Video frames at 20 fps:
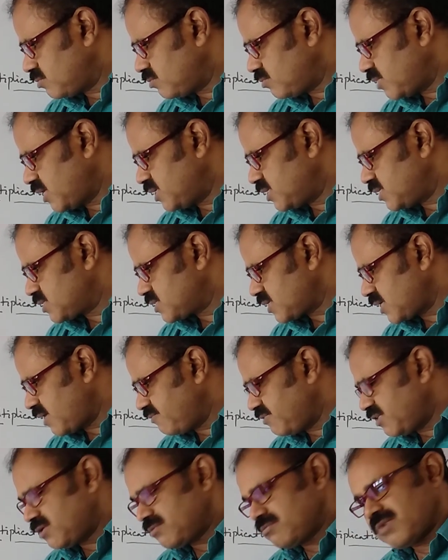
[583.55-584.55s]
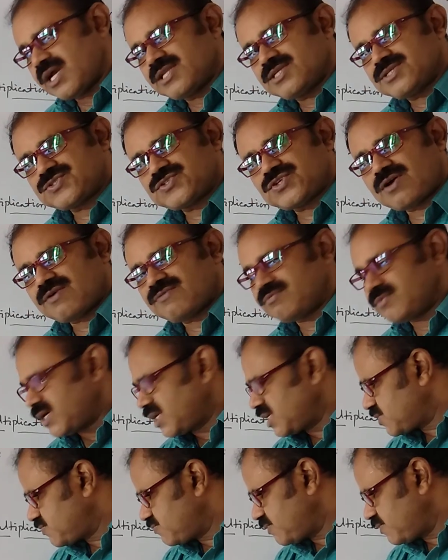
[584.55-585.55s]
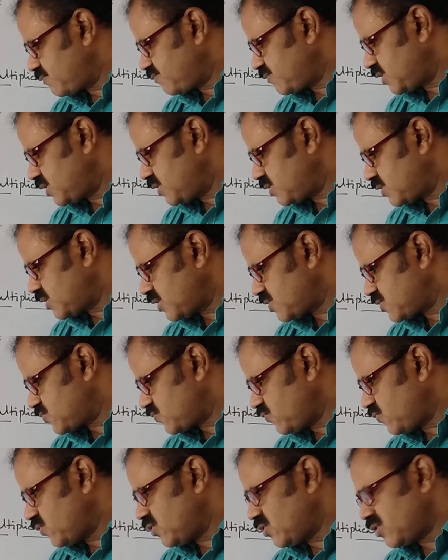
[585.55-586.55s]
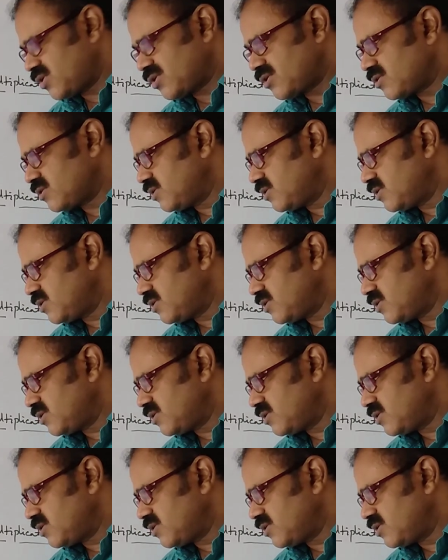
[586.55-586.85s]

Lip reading: minus 11 minus of minus 15, that is 4.